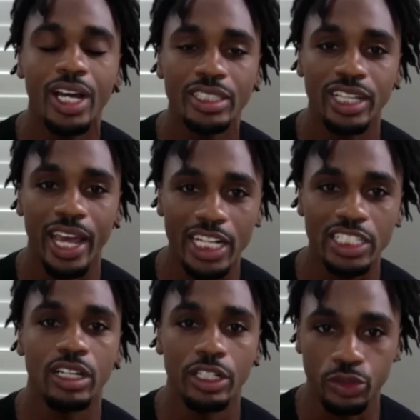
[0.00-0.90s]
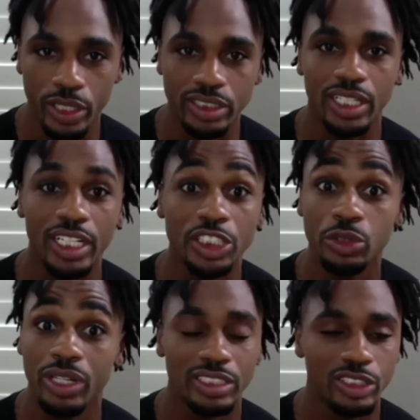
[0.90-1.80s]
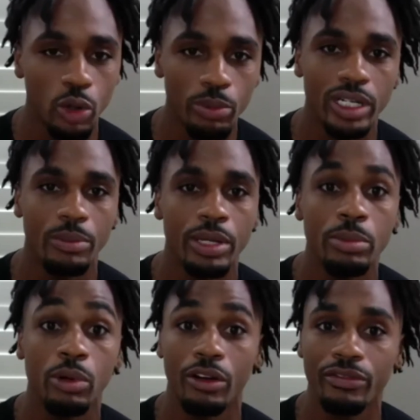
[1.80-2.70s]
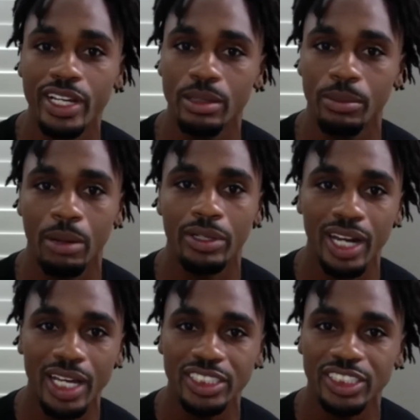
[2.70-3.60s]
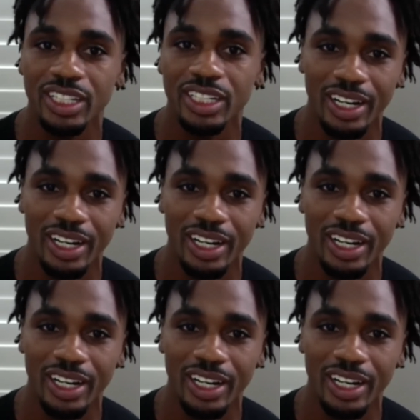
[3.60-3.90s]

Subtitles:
to actually address the issue that so many people are affected by, but not just